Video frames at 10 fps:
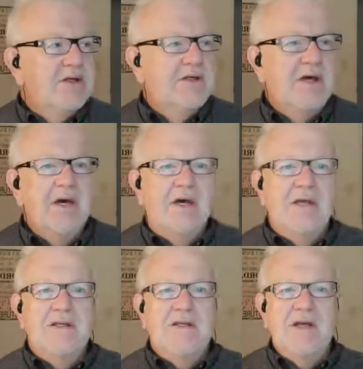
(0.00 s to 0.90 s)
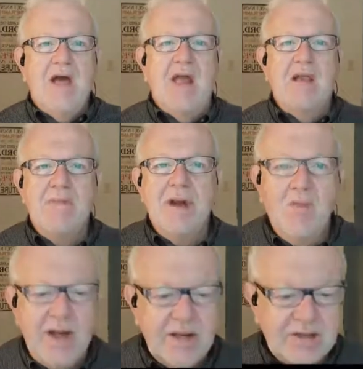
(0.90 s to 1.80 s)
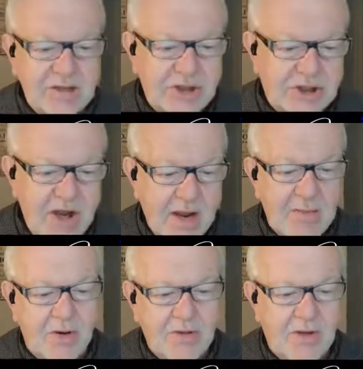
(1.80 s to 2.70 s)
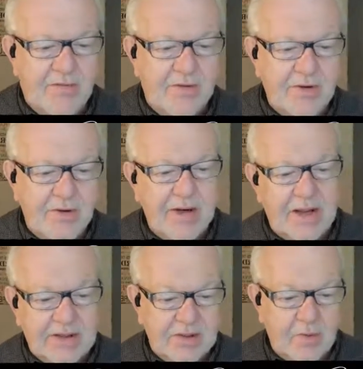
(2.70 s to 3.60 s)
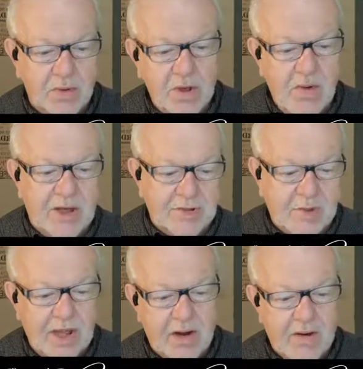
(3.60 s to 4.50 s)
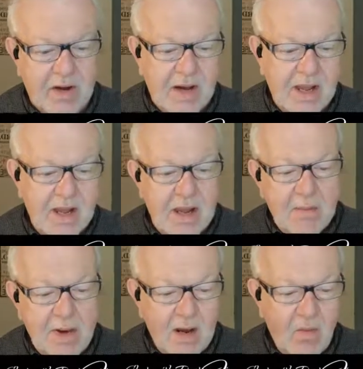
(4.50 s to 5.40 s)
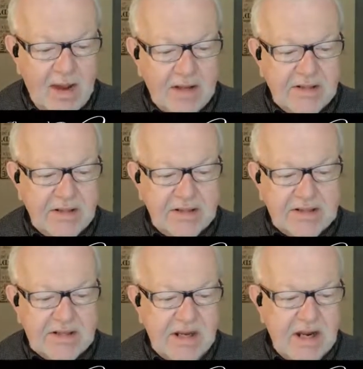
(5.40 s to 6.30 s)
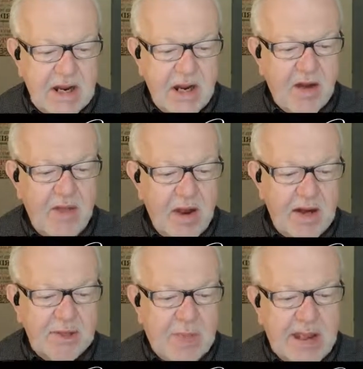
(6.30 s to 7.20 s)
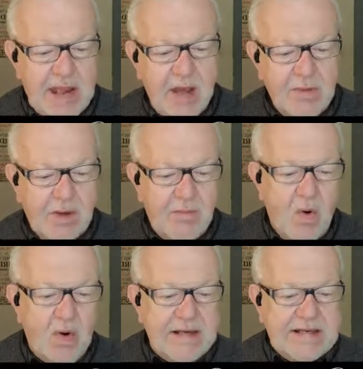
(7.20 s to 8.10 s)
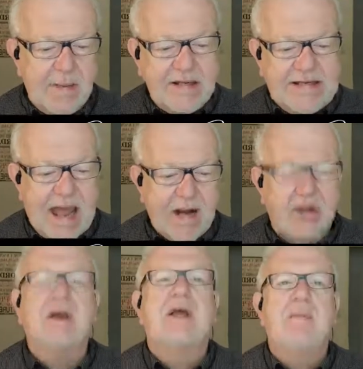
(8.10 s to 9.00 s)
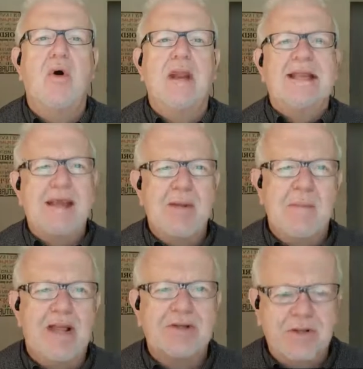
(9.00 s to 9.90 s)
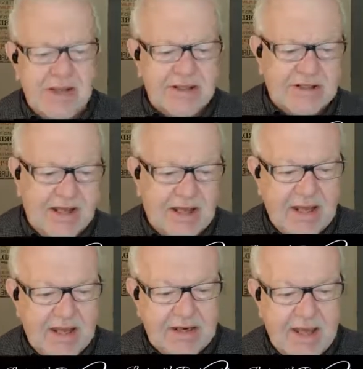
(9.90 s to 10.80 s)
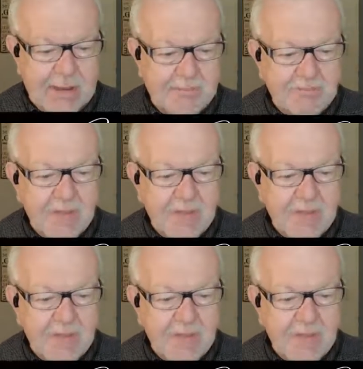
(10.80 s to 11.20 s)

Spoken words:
Good God, Mary Waddington, shame on you for doing that this morning. Who else we got on here? Mary Waddington, let's see here. There is Pam. Good morning. Debbie Tacker. Good morning, Debbie. I'm glad you're getting to sneak in today.